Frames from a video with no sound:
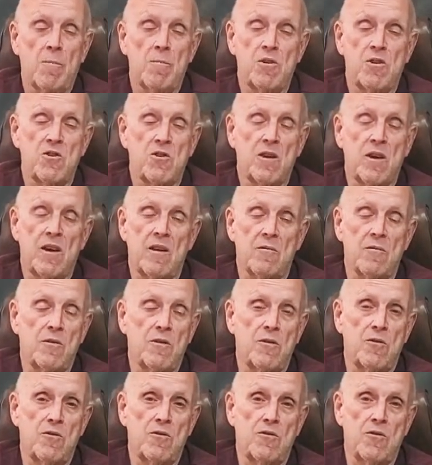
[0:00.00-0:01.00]
but you can't
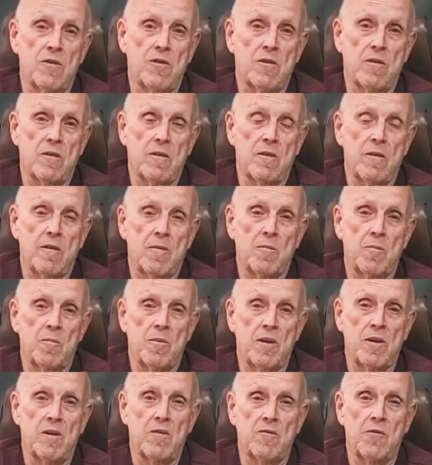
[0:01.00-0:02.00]
reduce it.
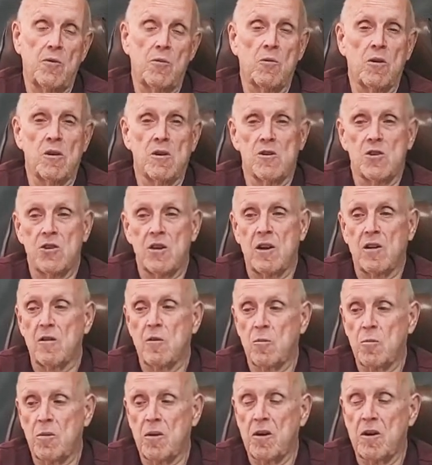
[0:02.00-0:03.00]
But if you want a
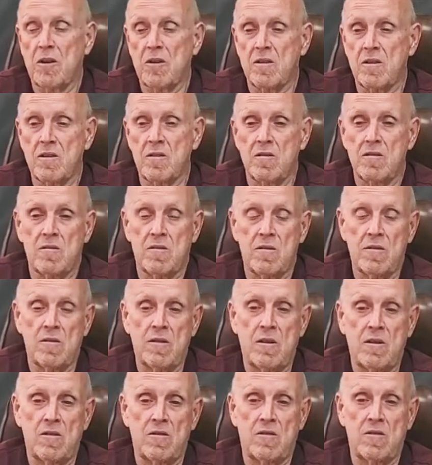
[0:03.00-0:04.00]
shallow pot, then you
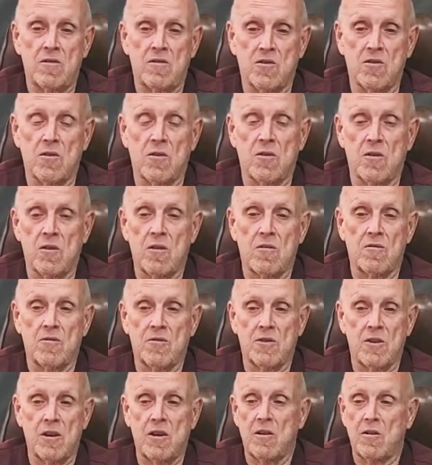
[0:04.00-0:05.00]
need to start off
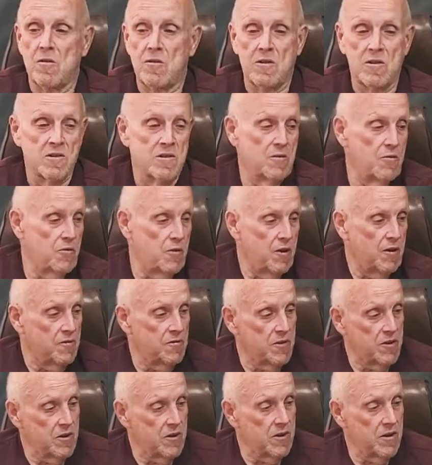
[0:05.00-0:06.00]
shallow, because if you have
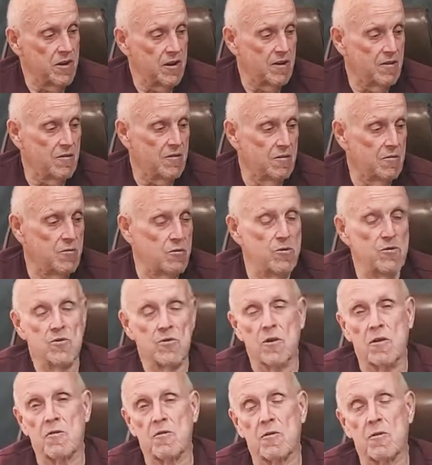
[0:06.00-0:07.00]
to cut half the roots
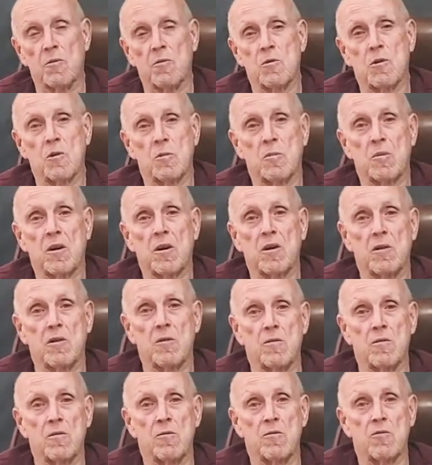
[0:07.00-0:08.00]
off to go in the pot,
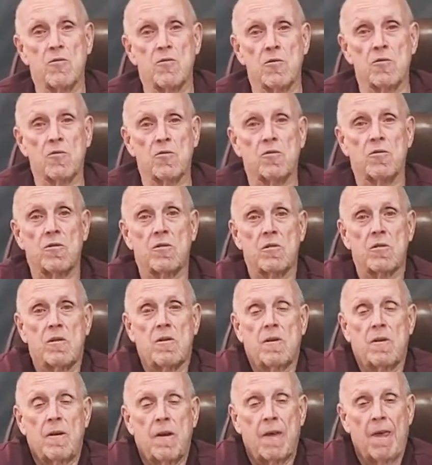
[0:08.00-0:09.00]
you'll lose the tree.
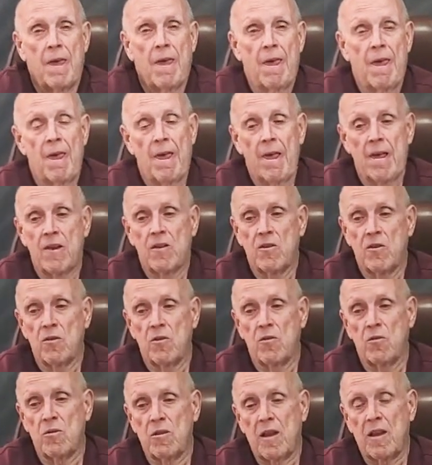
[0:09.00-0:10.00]

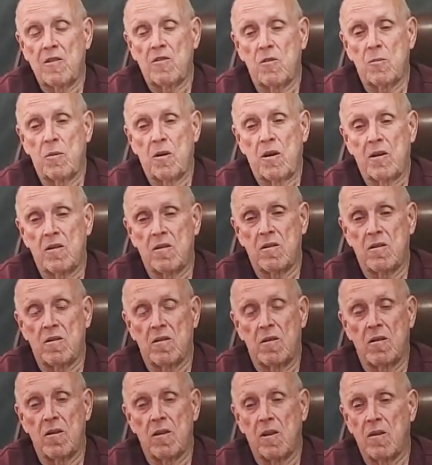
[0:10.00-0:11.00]
So that's about
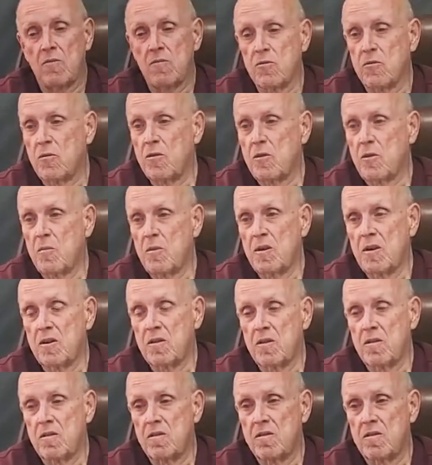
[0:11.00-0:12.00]
all I've learned
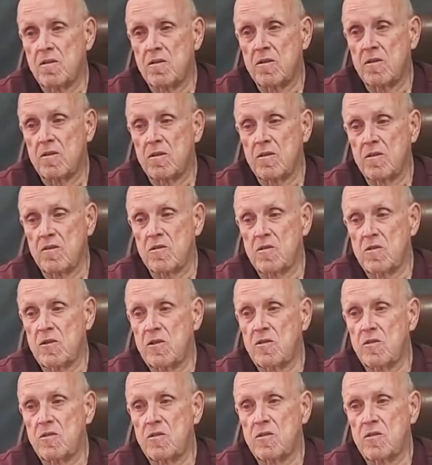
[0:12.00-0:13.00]
about
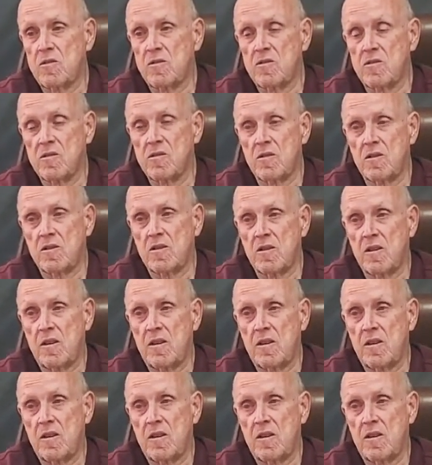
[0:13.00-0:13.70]
cedars, is that